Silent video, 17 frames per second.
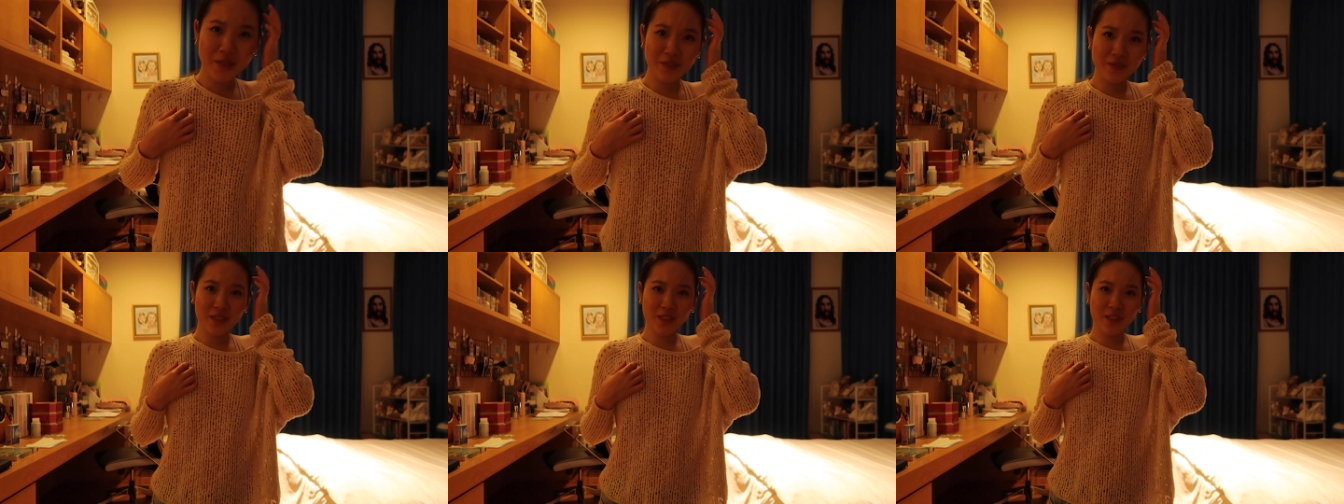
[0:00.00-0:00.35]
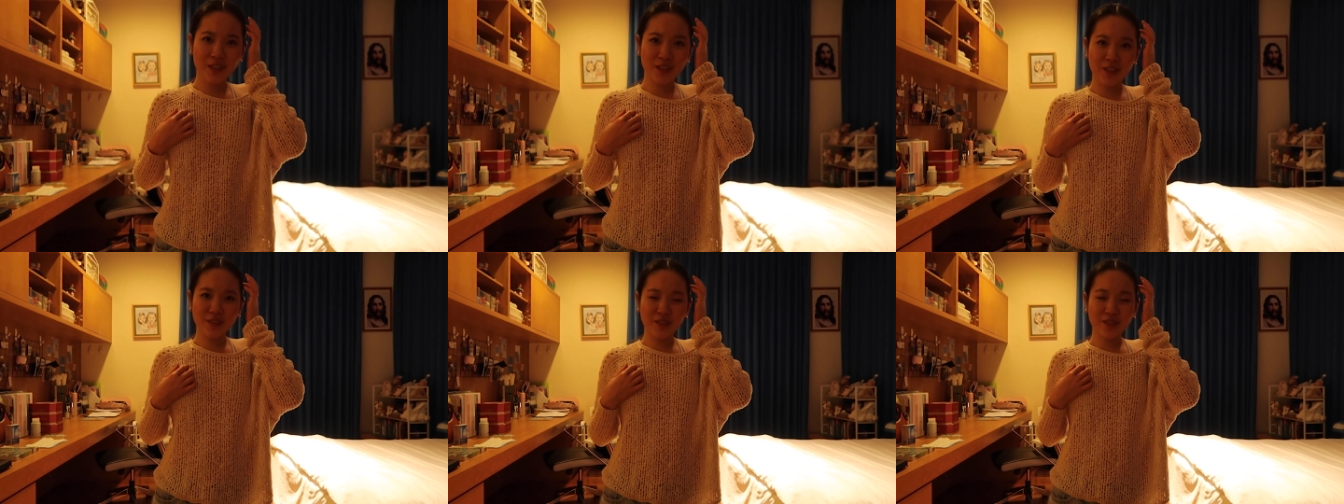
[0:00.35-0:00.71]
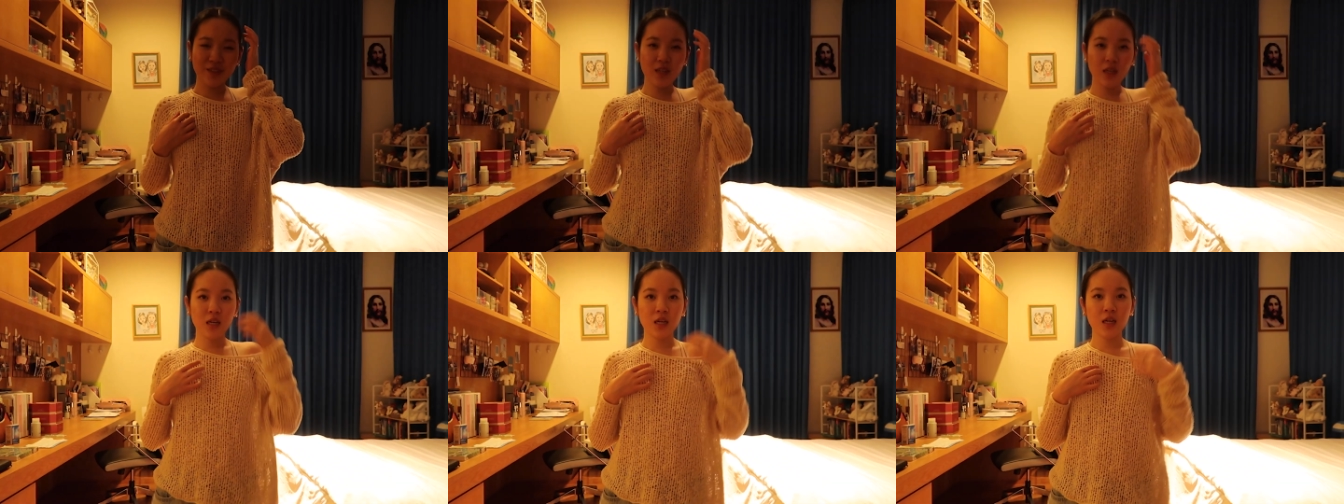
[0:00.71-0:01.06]
even
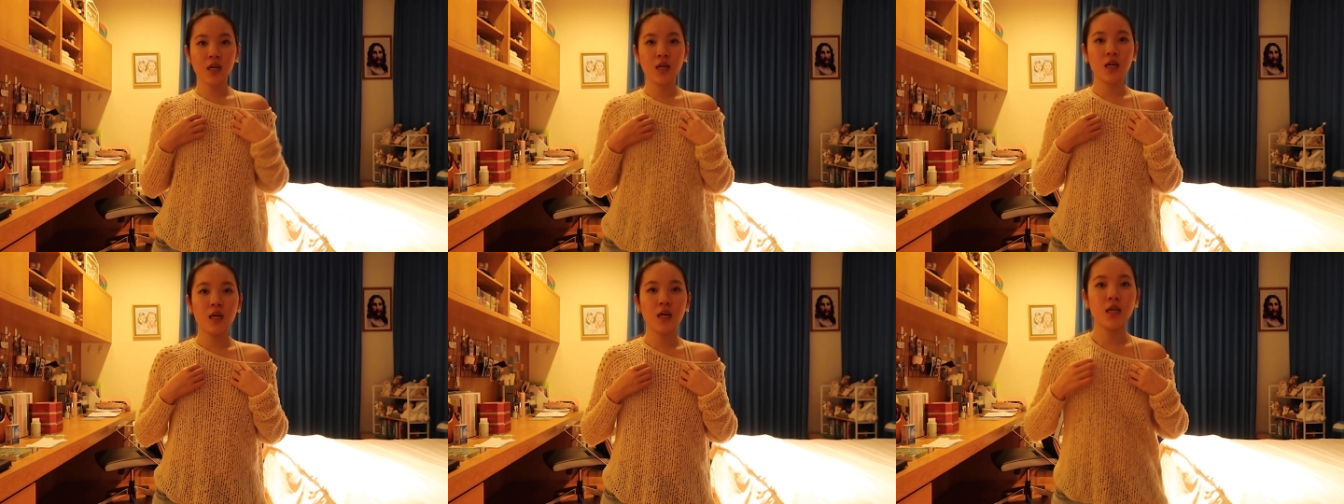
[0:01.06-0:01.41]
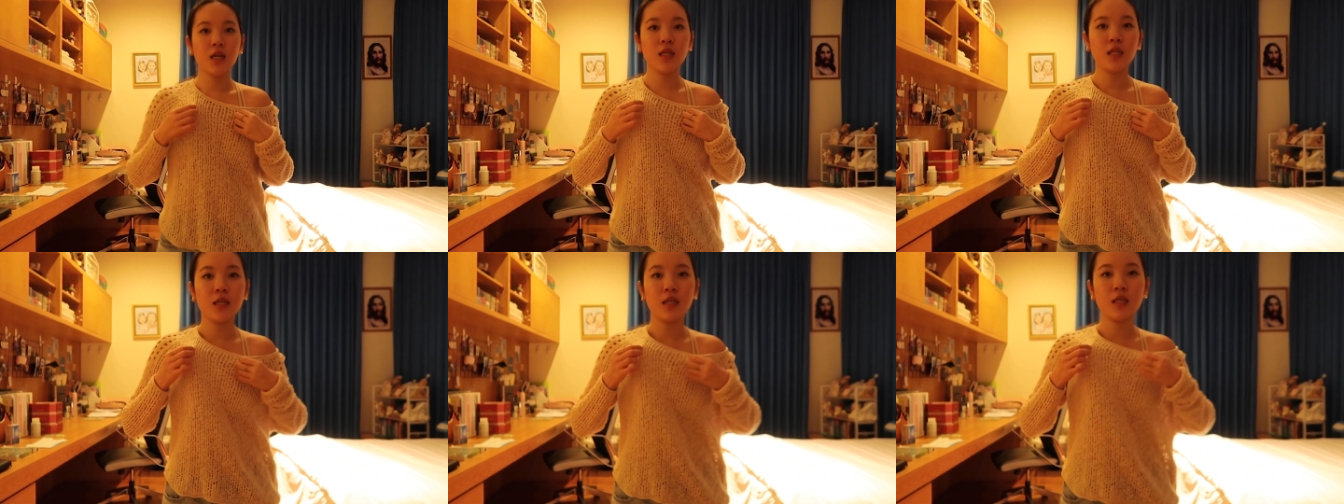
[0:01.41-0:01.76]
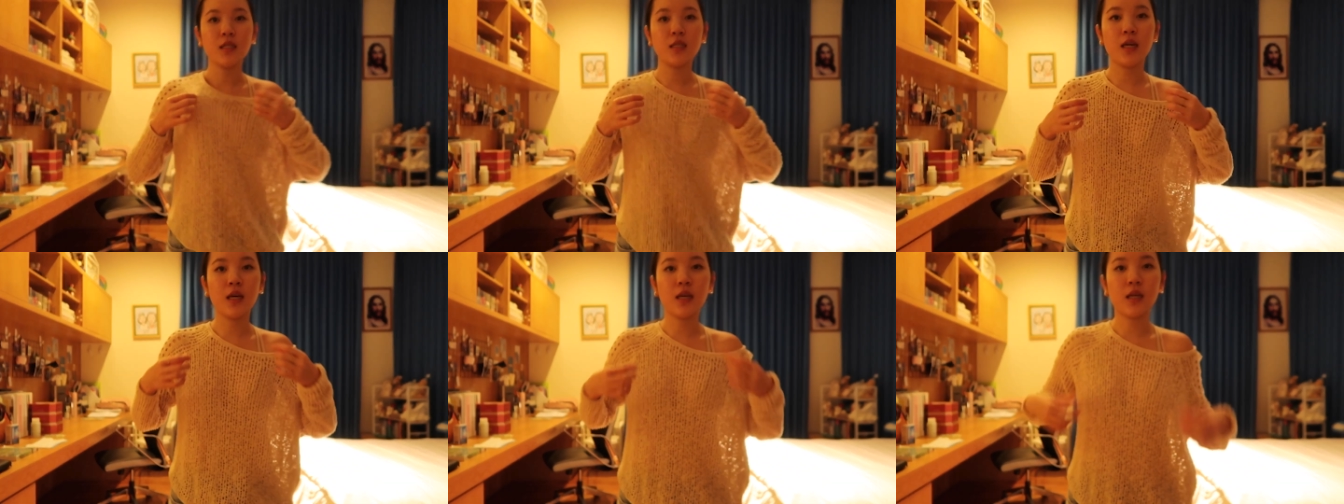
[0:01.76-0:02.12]
know
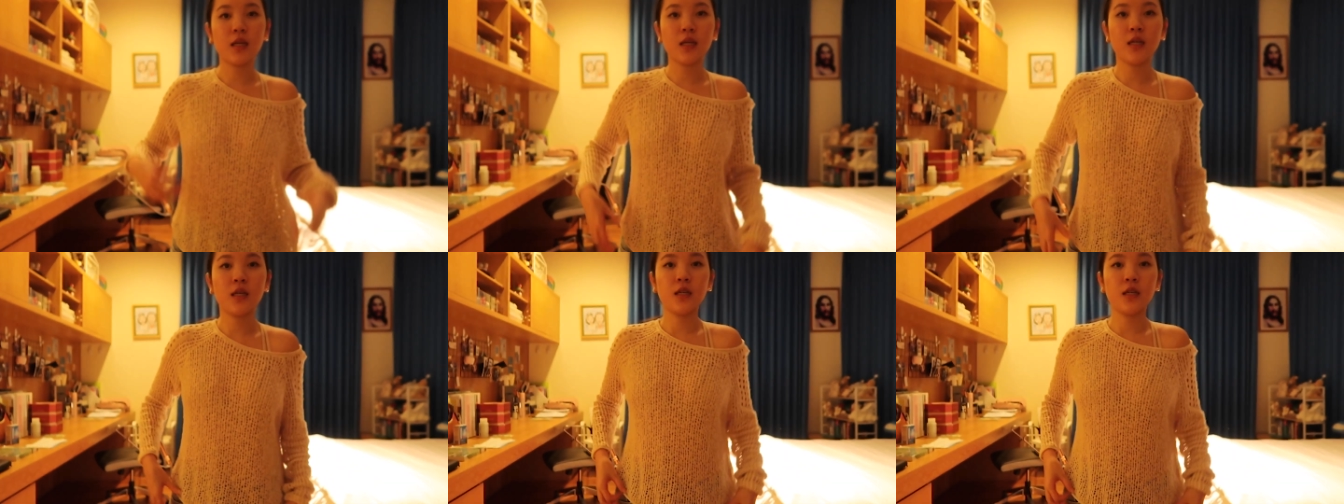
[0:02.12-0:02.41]
this like